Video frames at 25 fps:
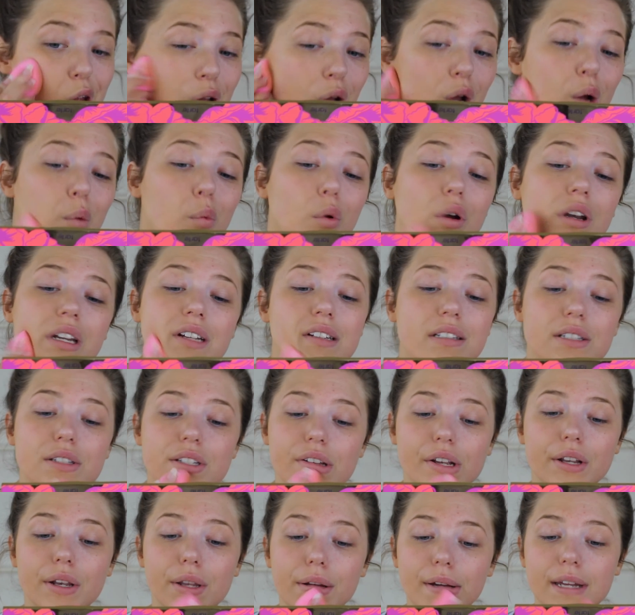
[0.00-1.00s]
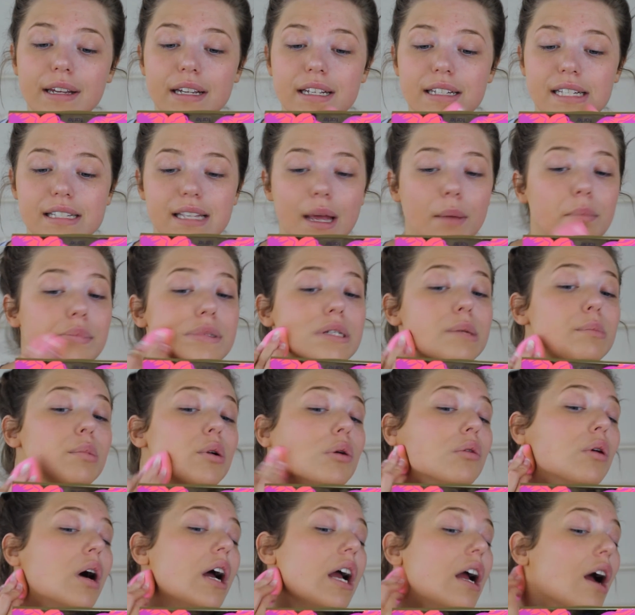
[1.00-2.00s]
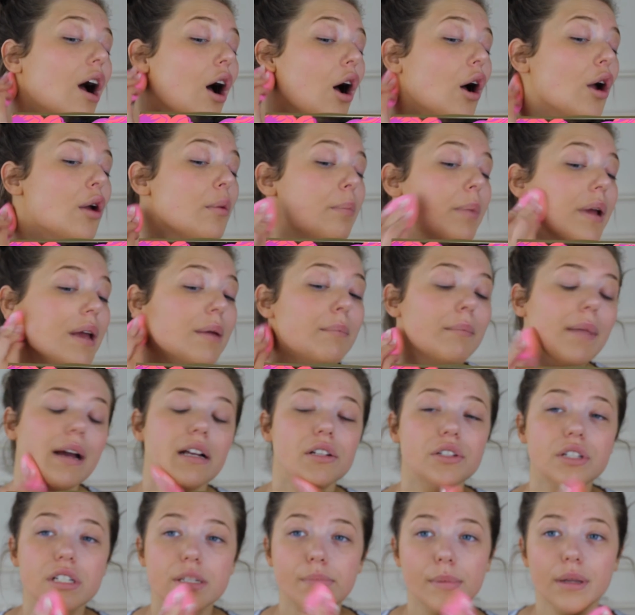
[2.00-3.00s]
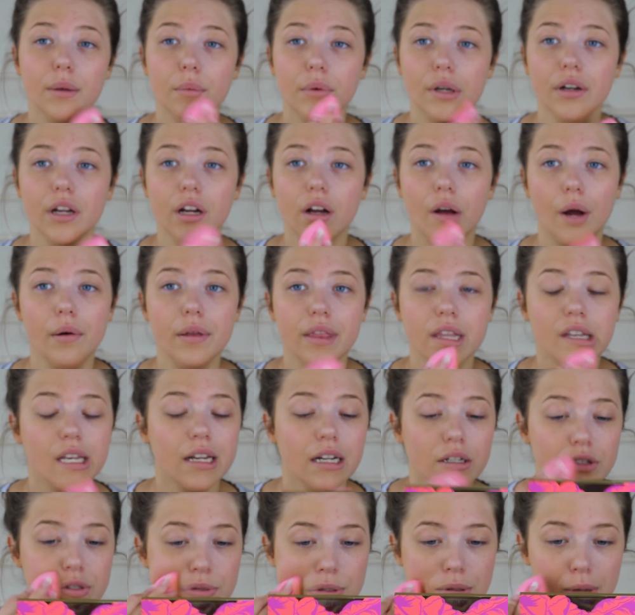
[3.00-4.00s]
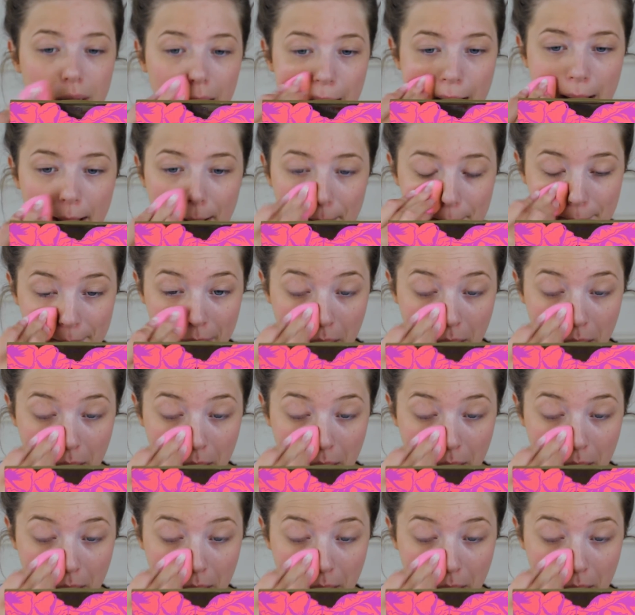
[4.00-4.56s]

I want it to look acceptable. I hope it matches me when I go in the natural light.